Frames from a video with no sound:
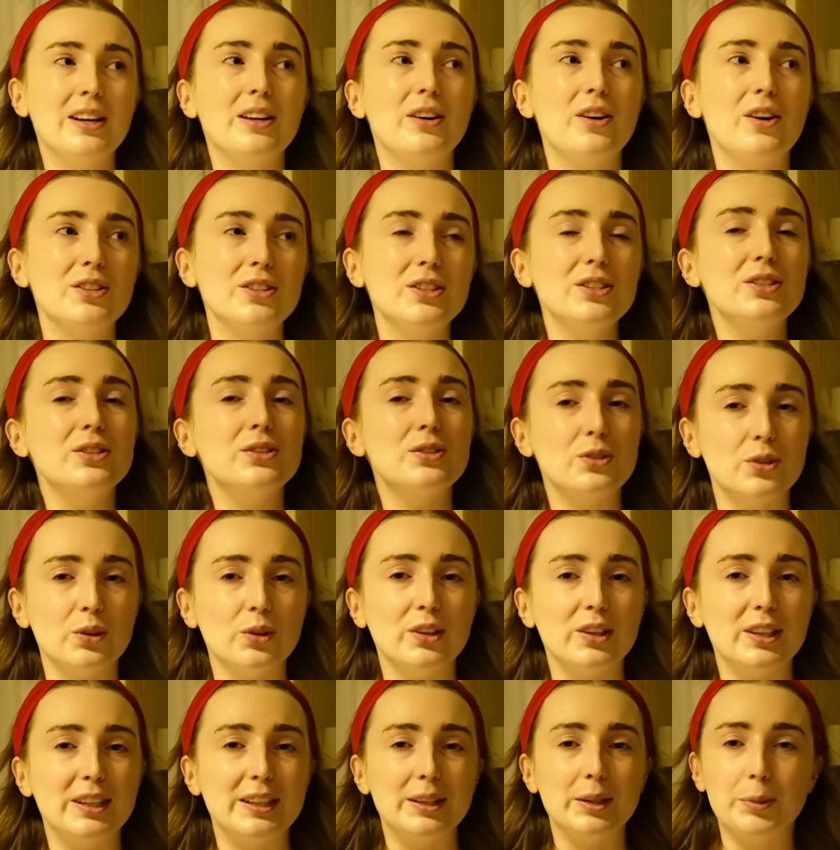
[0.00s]
gotta just
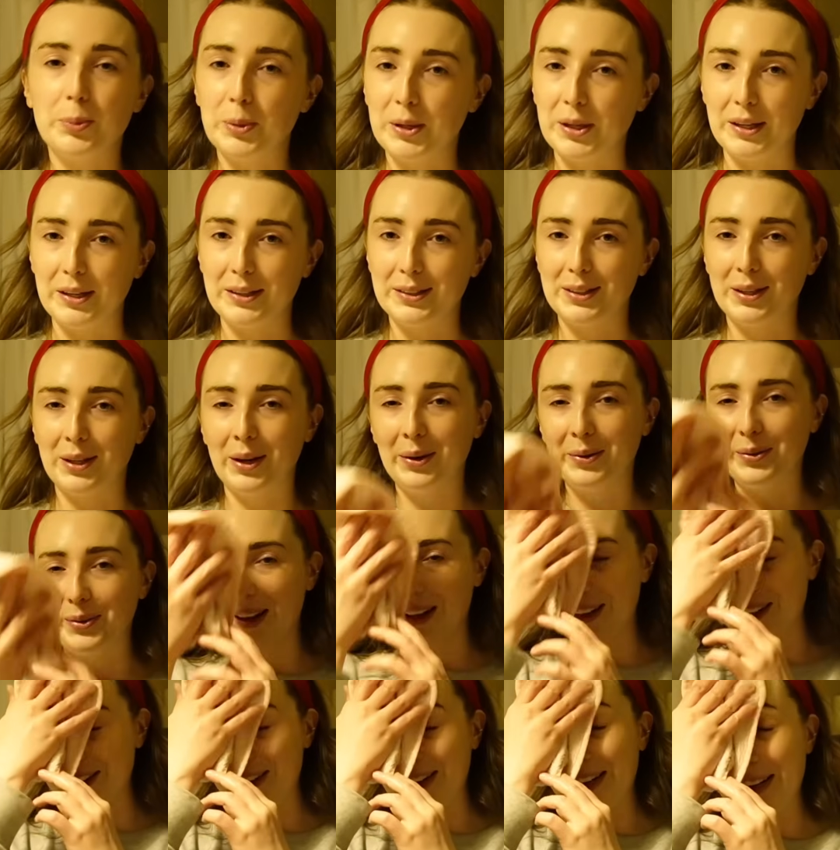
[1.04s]
enjoy the peaks
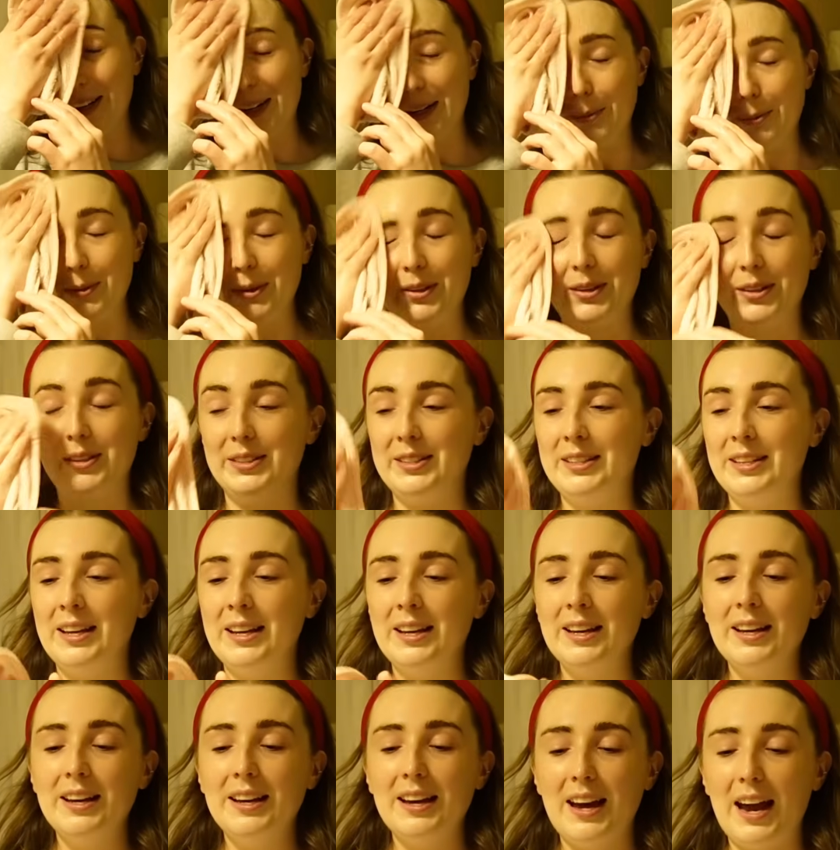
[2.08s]
while they're here, because
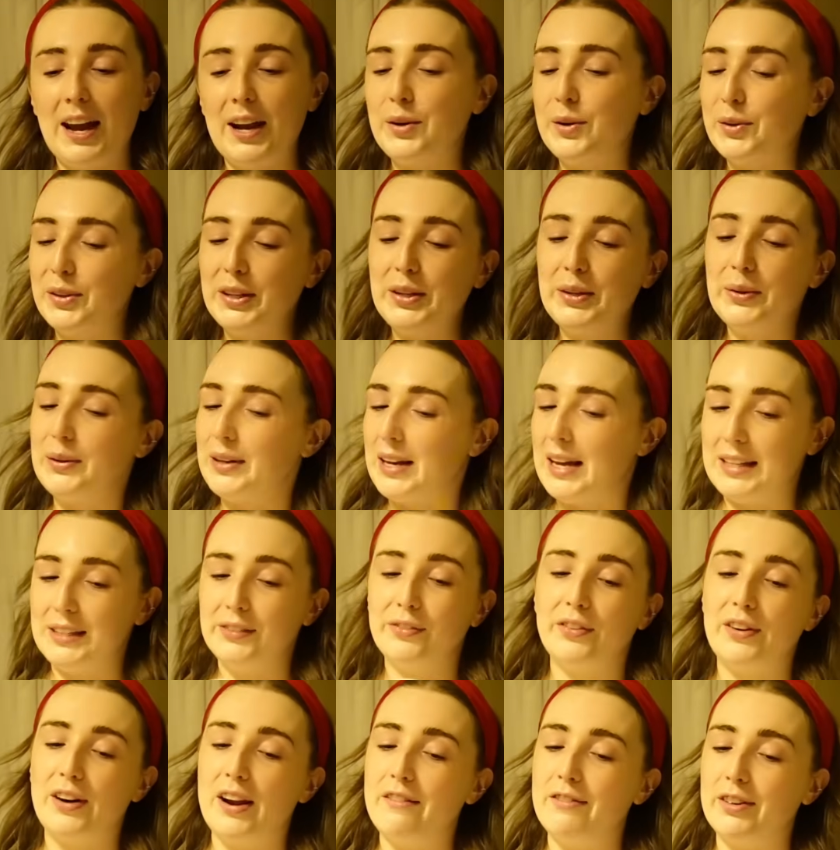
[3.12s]
I know they don't
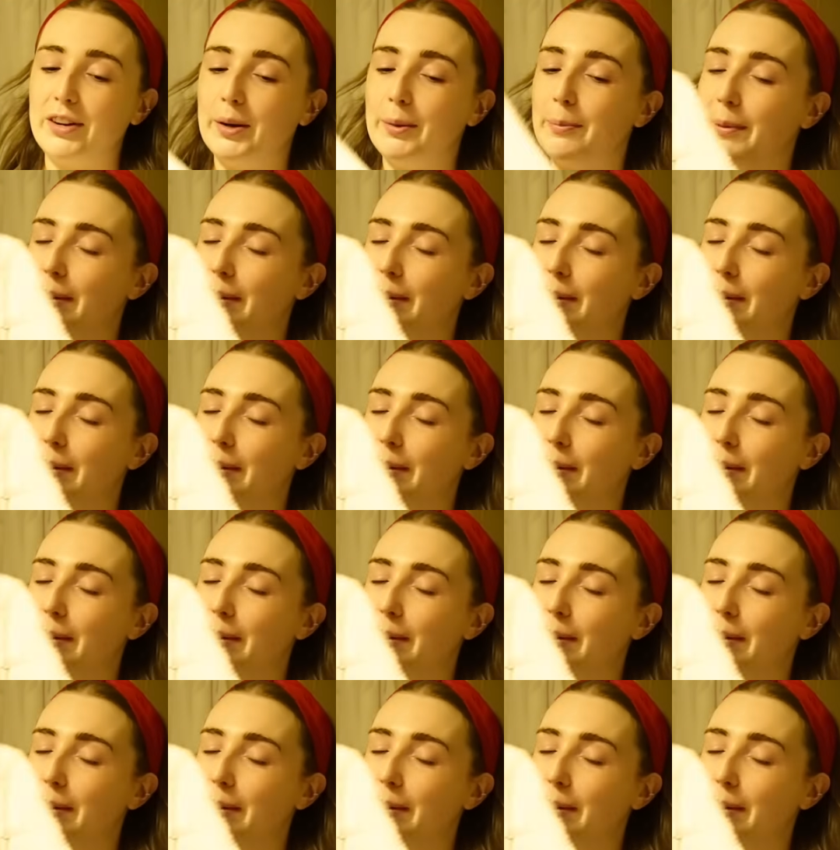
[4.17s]
last forever,